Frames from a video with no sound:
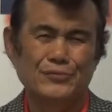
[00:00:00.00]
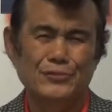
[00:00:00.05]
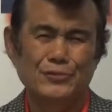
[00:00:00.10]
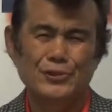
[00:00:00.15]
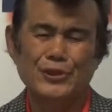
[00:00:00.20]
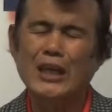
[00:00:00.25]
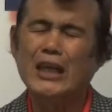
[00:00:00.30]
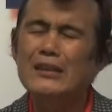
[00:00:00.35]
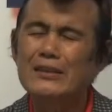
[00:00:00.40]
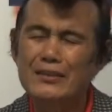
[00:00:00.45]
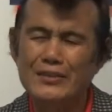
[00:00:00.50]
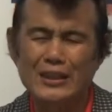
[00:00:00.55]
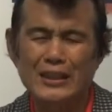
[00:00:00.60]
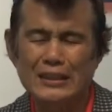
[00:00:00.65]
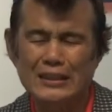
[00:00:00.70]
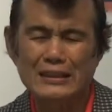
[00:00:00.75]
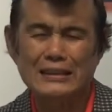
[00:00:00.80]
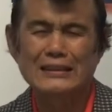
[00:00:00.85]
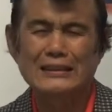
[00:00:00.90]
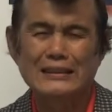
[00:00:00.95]
we can
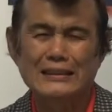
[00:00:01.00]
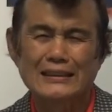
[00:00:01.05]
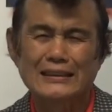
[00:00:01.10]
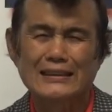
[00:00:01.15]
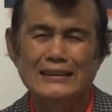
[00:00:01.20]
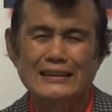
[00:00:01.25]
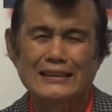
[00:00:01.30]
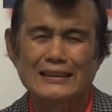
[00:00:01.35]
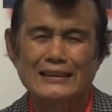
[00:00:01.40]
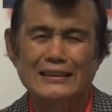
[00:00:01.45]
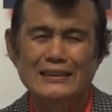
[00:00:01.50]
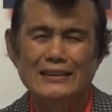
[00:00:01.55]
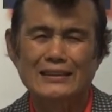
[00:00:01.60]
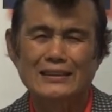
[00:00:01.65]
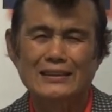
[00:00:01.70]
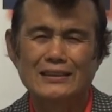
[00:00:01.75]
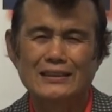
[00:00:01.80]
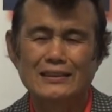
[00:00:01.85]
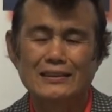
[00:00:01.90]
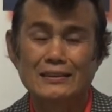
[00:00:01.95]
drink.
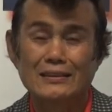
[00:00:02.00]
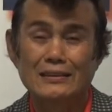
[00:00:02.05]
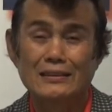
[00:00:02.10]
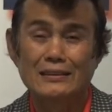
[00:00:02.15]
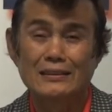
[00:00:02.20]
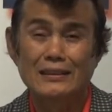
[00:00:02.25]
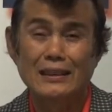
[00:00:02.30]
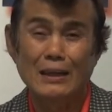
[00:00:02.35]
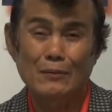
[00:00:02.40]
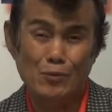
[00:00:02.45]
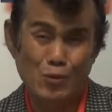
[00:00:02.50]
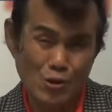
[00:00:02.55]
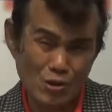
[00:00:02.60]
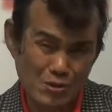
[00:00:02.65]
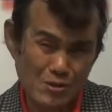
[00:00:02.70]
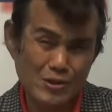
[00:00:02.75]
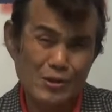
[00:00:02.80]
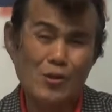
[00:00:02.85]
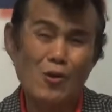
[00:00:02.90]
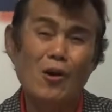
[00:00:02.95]
I'm
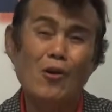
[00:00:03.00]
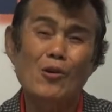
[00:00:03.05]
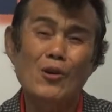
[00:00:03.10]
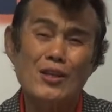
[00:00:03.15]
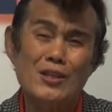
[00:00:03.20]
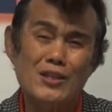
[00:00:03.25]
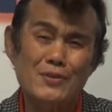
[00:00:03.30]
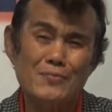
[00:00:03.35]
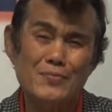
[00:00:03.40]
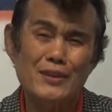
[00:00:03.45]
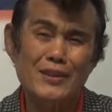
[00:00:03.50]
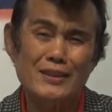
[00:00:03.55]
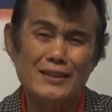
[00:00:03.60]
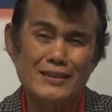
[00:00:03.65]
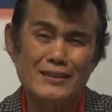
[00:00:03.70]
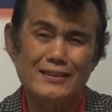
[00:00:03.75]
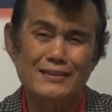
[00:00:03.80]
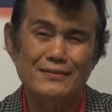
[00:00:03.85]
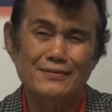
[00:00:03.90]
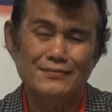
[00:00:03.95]
talking about the Holy Spirit.